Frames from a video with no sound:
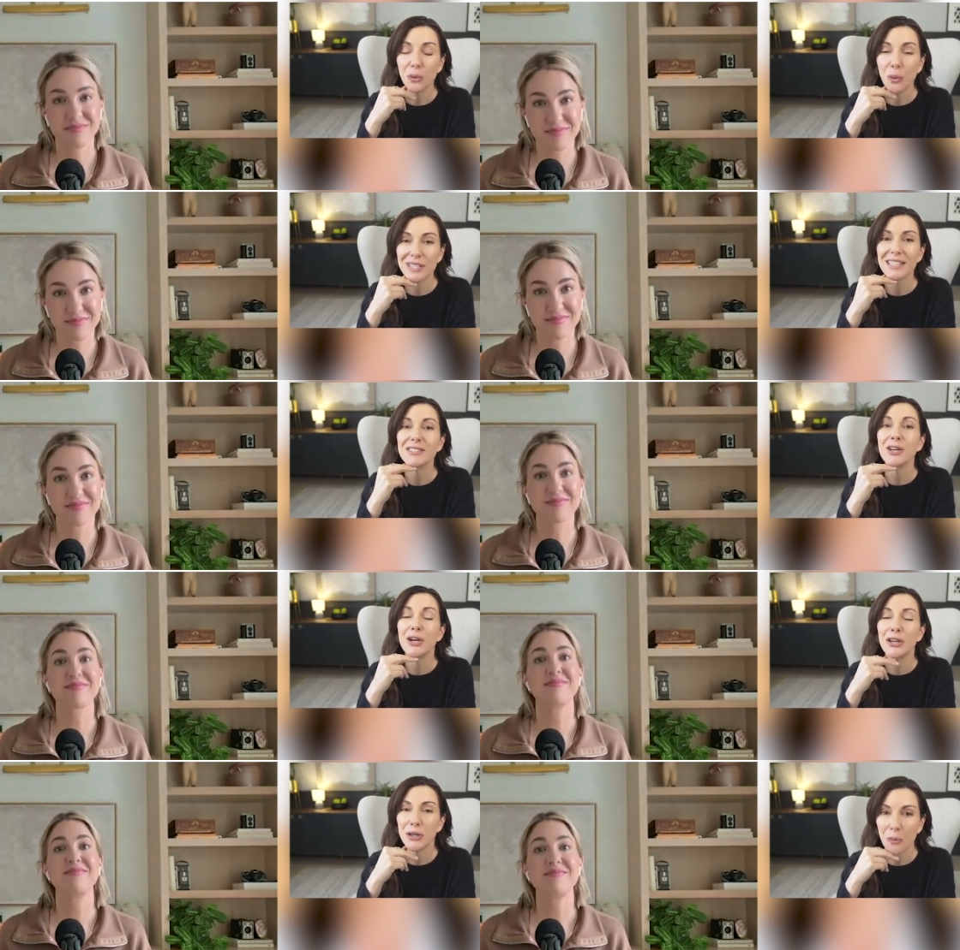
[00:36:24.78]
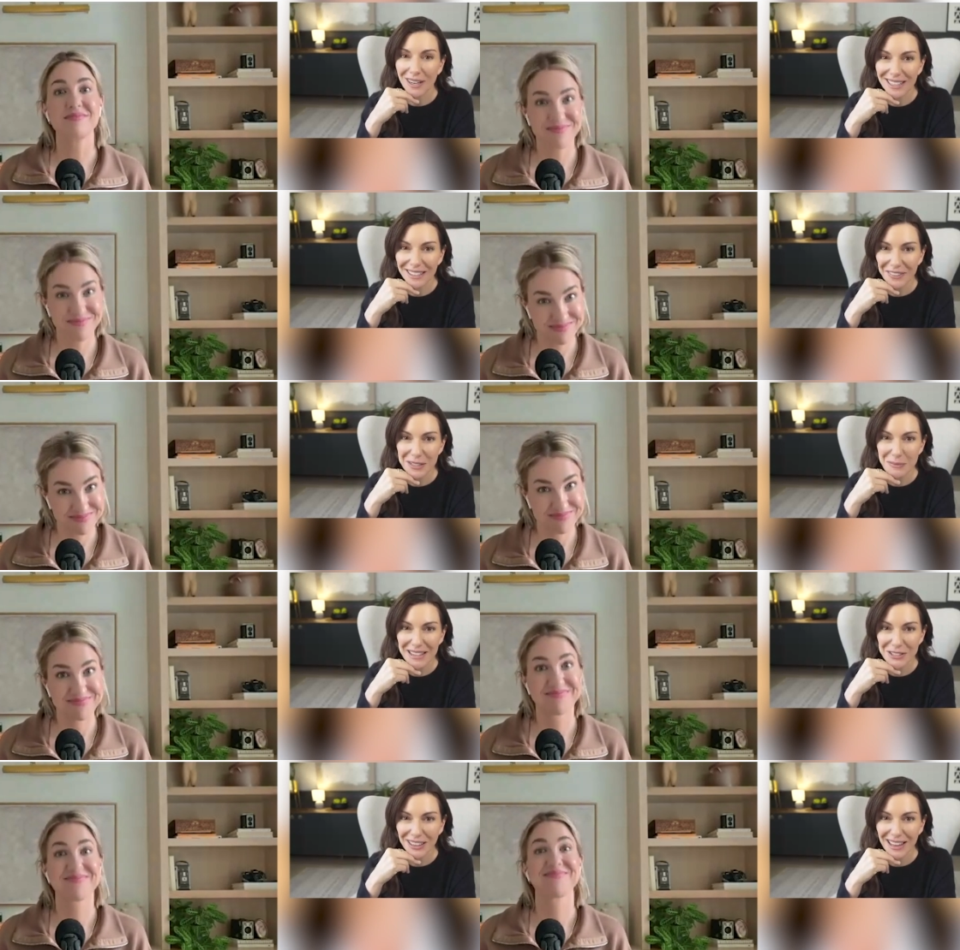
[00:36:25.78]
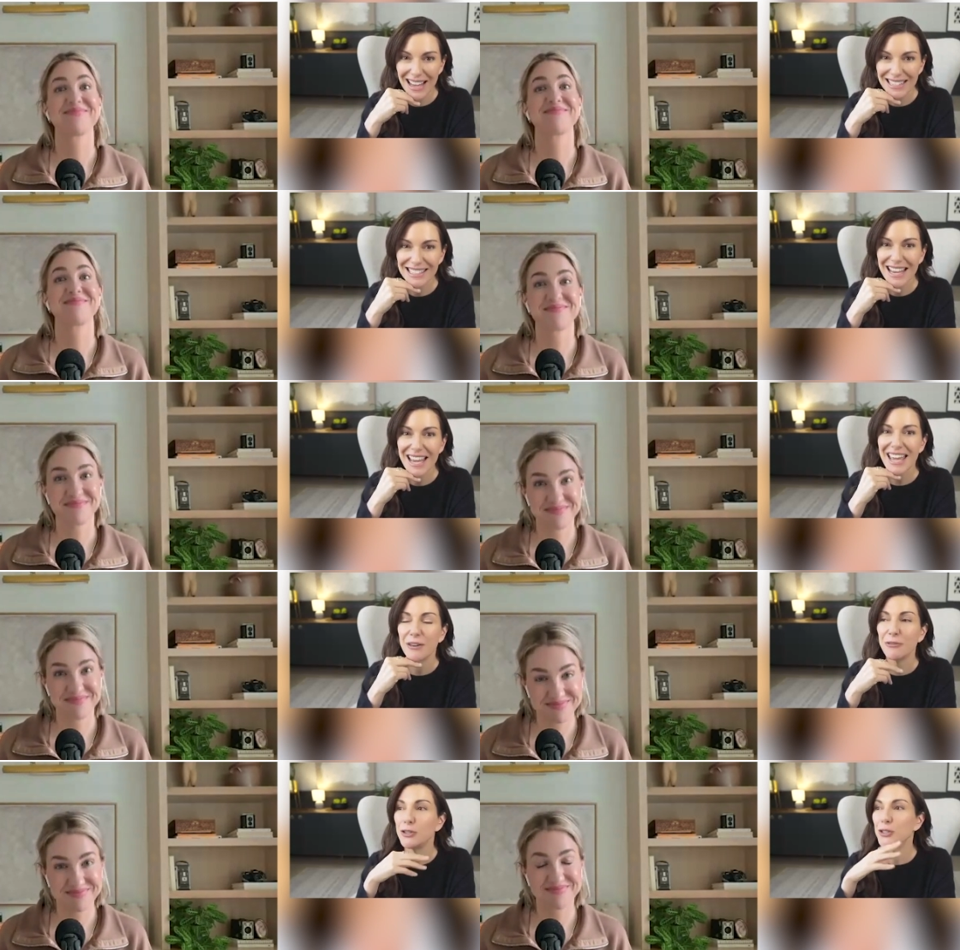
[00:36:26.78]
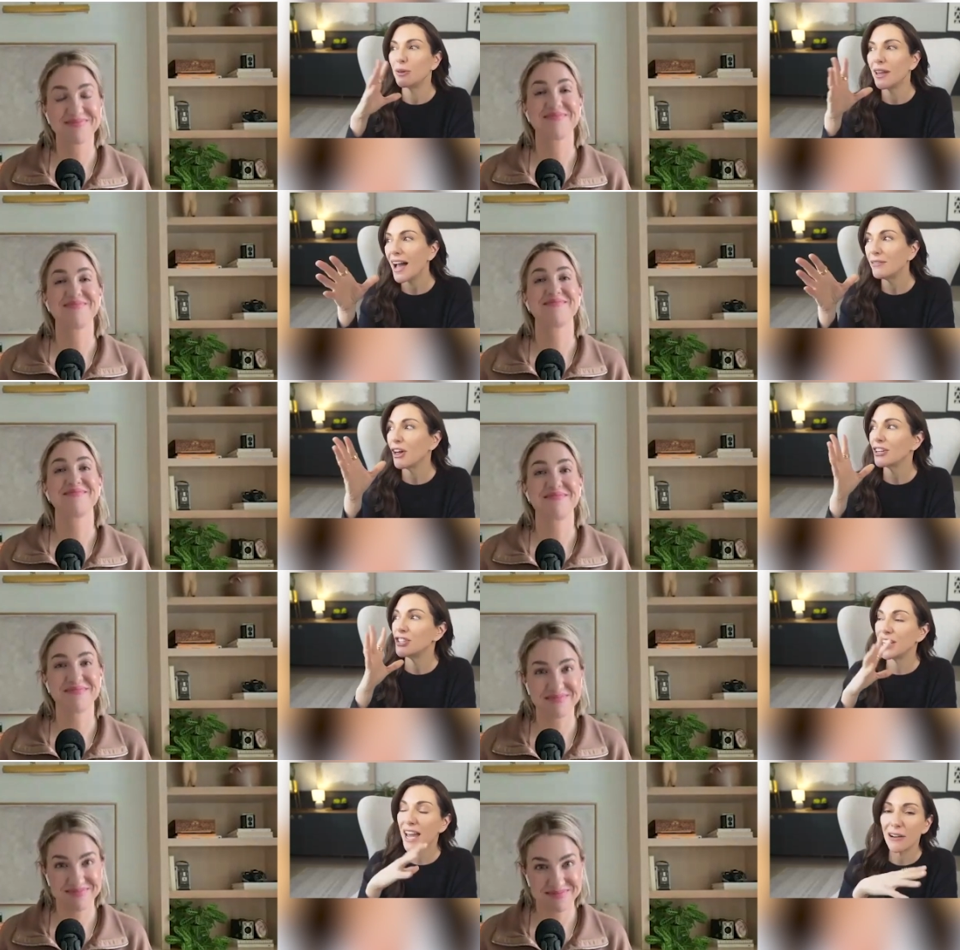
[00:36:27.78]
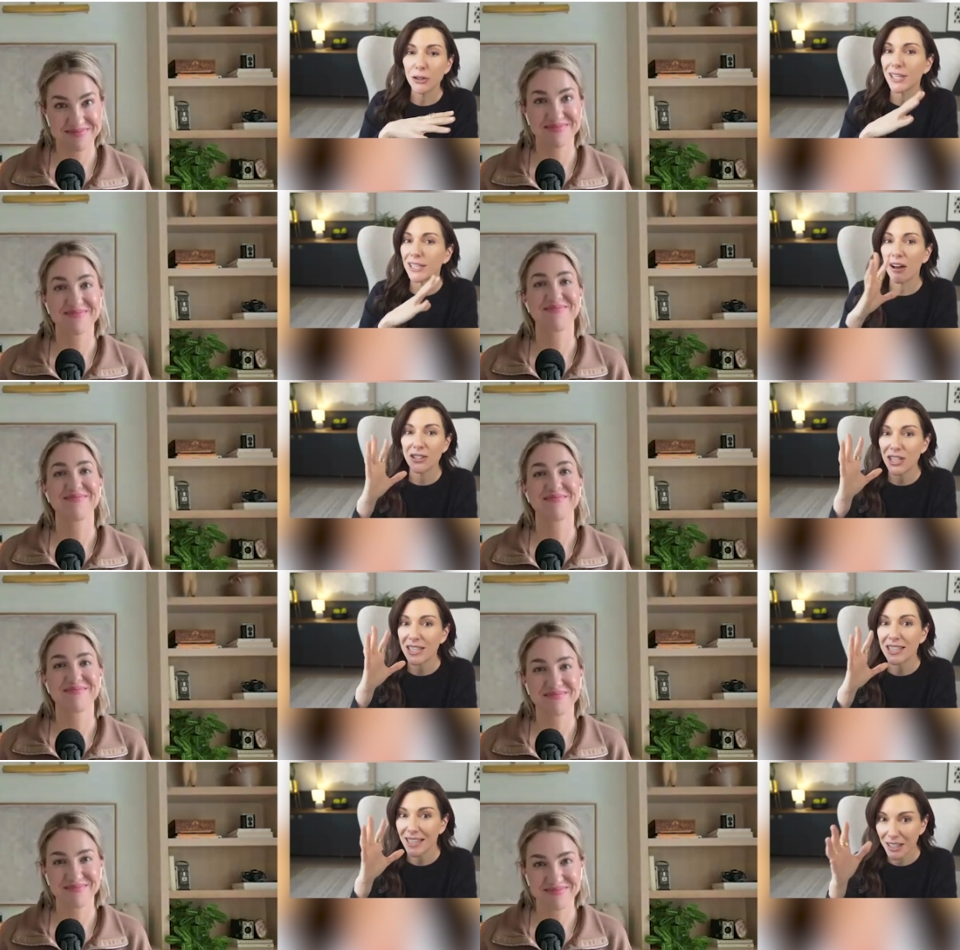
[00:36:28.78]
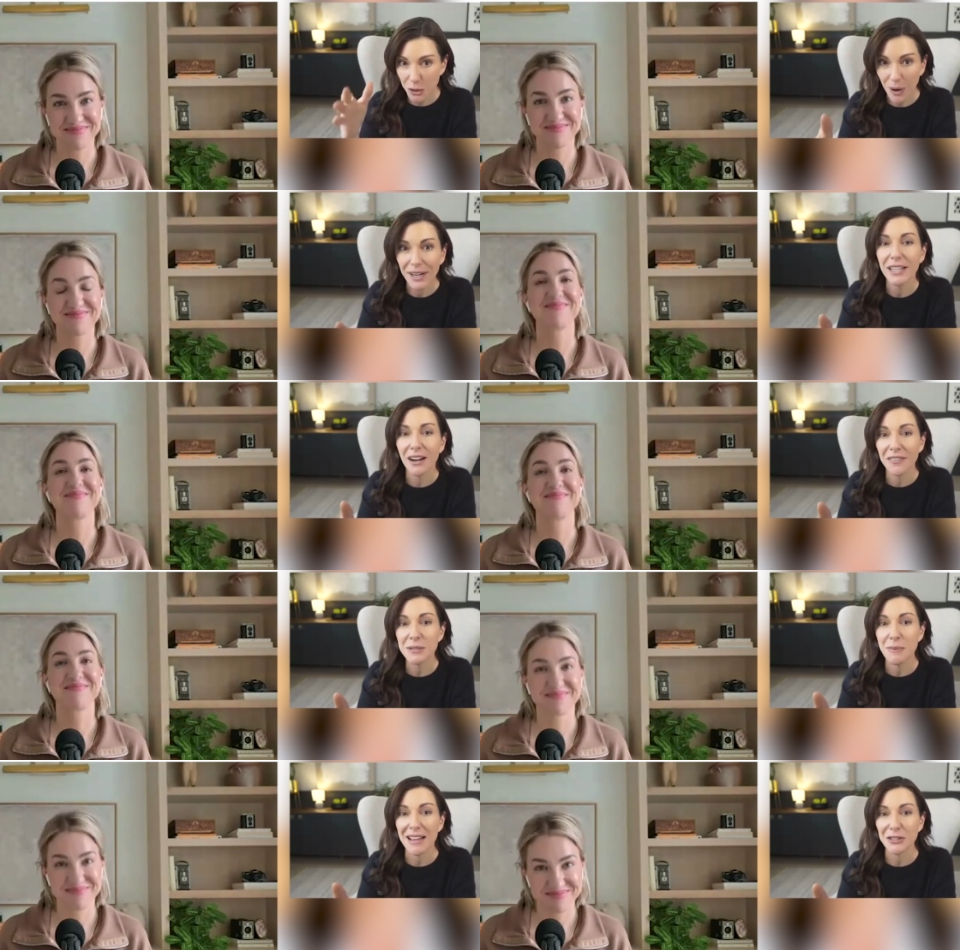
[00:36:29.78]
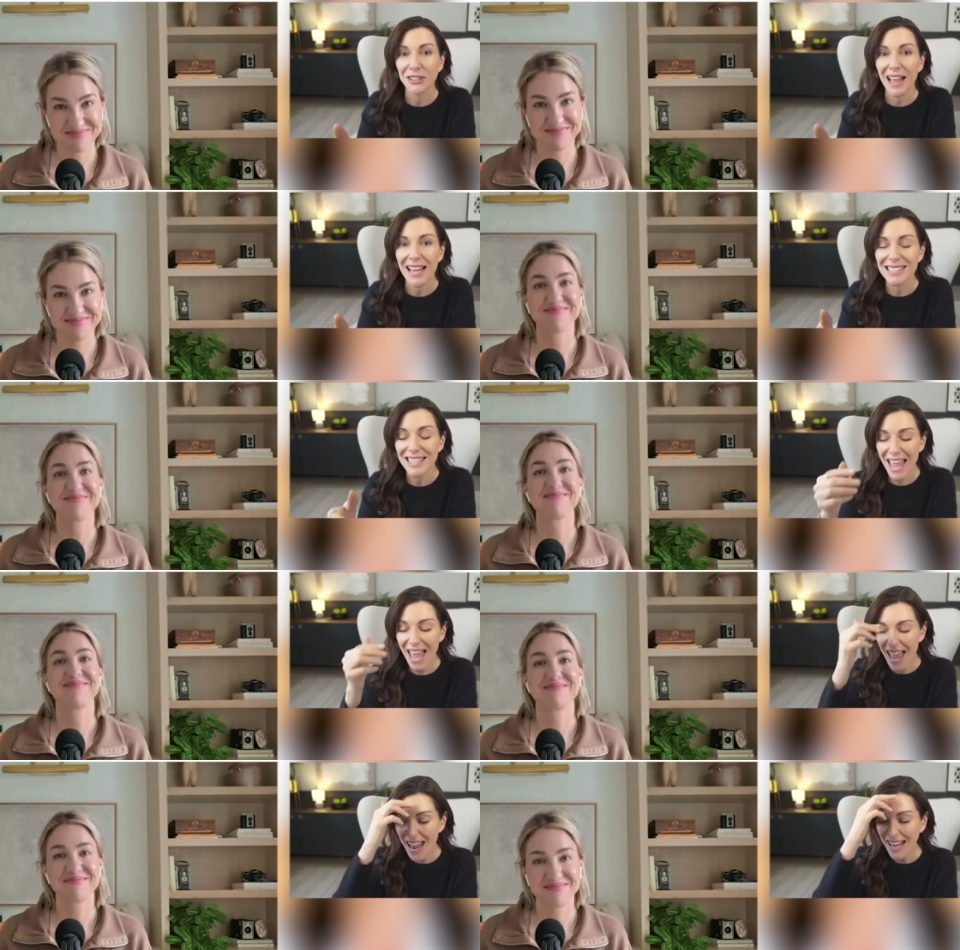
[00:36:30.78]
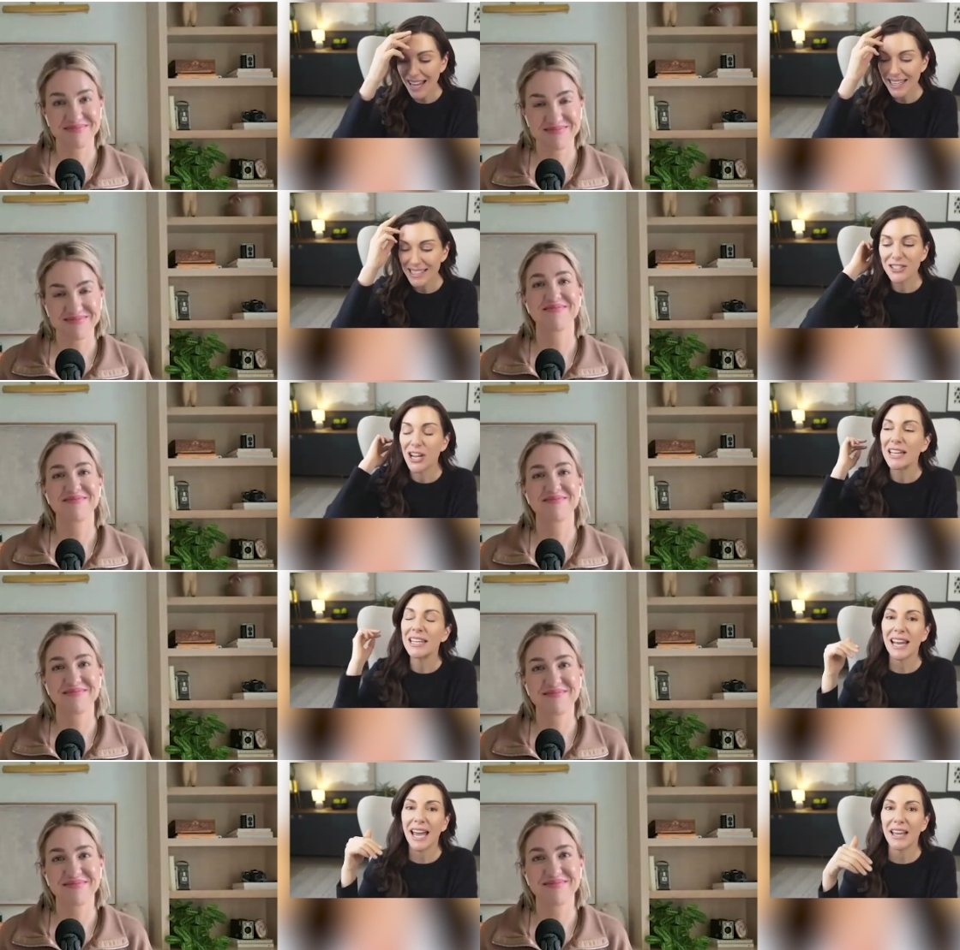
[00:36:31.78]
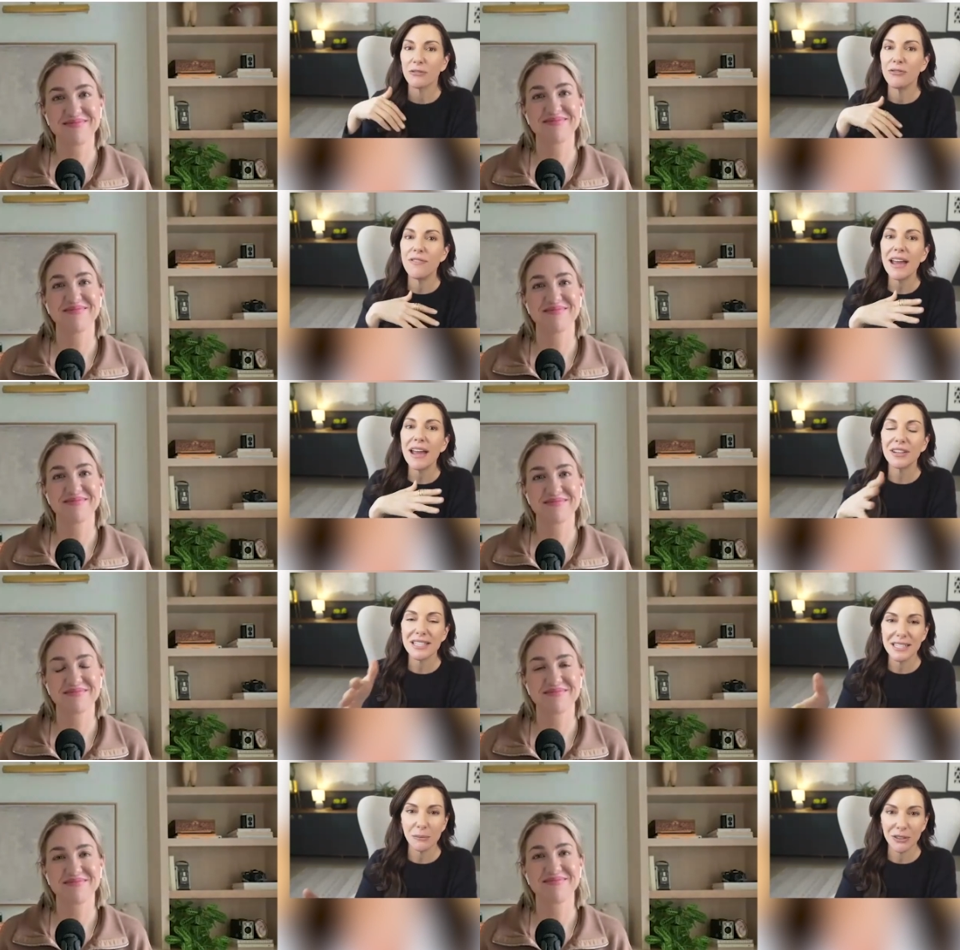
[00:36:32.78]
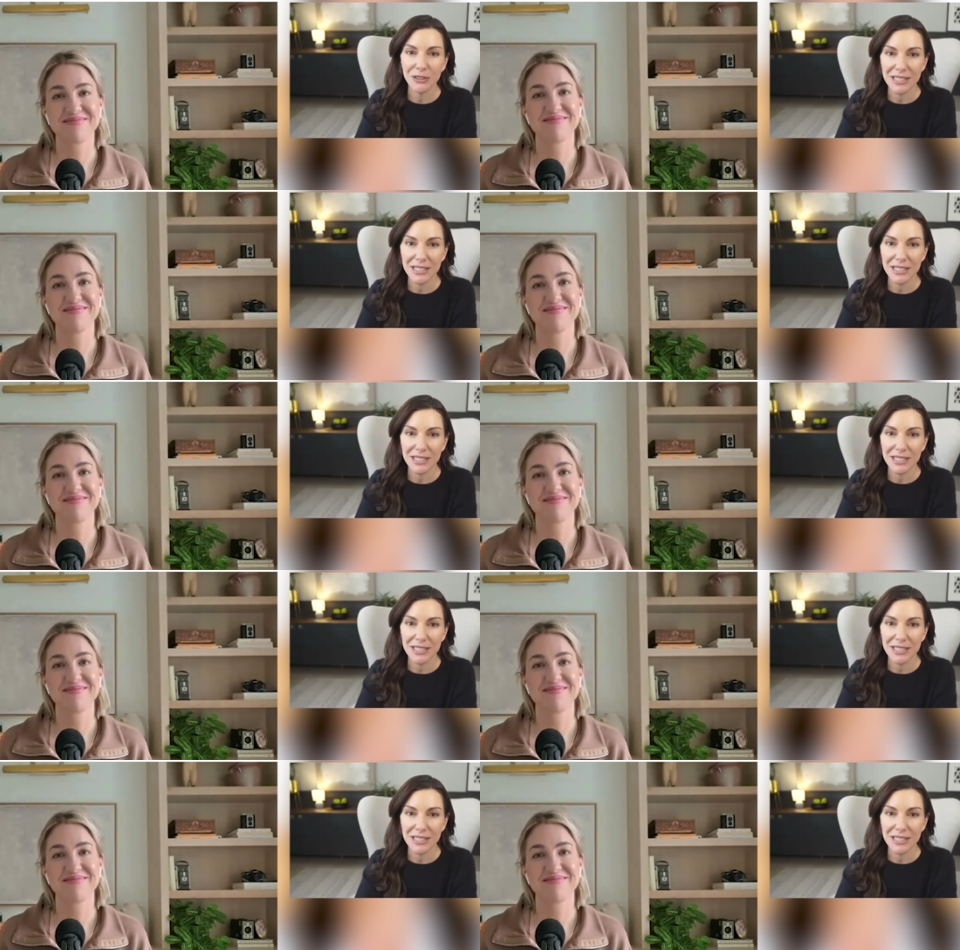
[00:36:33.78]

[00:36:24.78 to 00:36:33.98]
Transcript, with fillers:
Speaker 1: courses, you want to get on this masterclass. If you do live launching, evergreen launching, you want to get on this masterclass. And Jenna and I have very similar